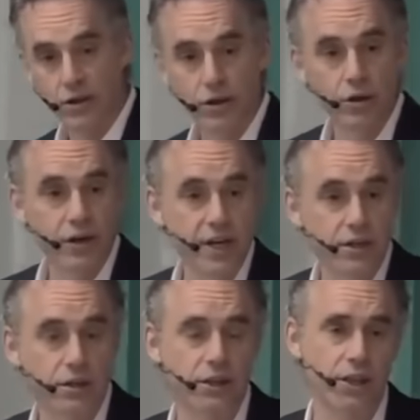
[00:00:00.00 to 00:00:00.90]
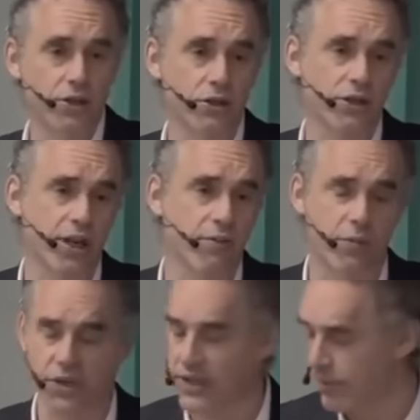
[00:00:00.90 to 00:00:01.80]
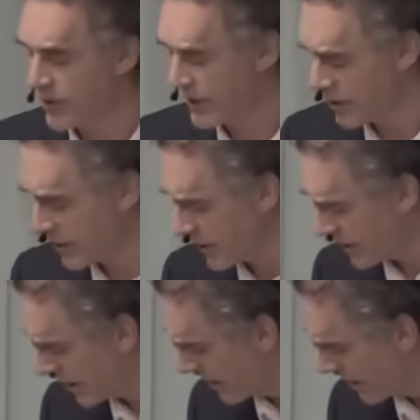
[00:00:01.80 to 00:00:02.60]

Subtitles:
on your initial set of presuppositions.